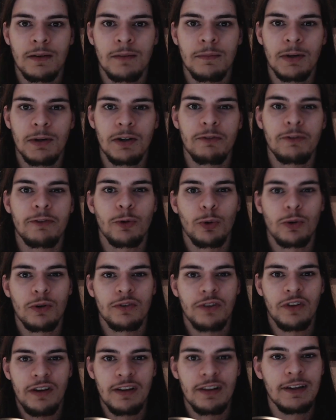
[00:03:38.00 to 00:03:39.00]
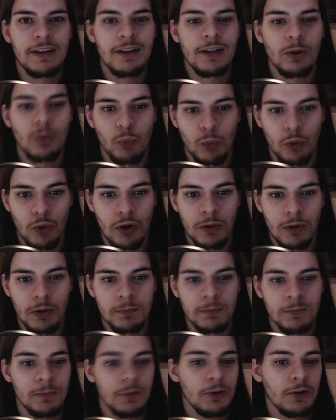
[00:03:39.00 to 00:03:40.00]
But of course, a little
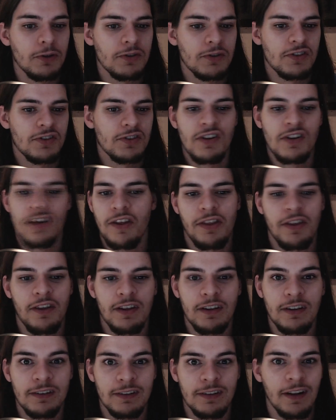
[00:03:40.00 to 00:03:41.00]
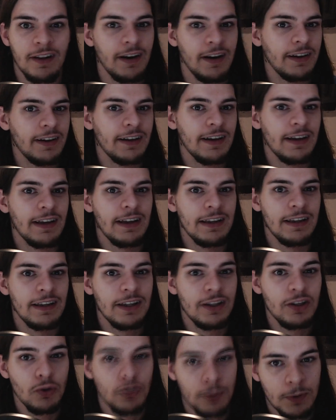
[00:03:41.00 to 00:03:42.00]
worm looks nothing like a
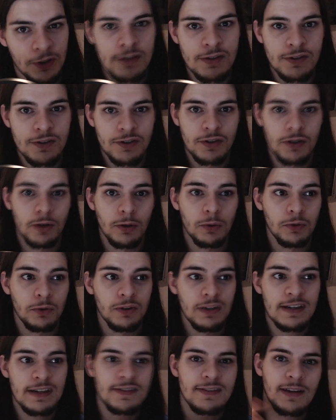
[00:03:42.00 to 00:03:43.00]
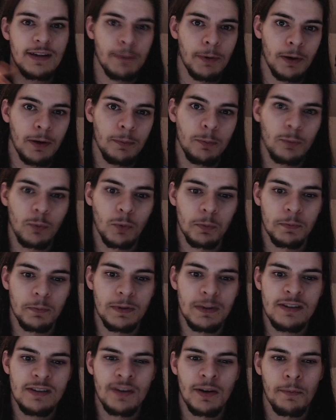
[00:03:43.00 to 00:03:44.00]
human. So the next step up would
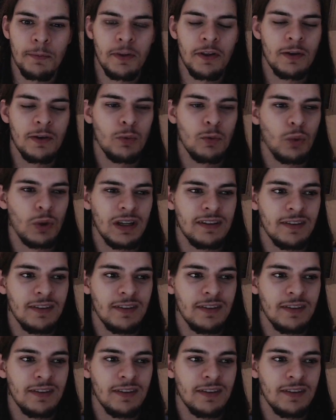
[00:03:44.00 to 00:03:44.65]
be something with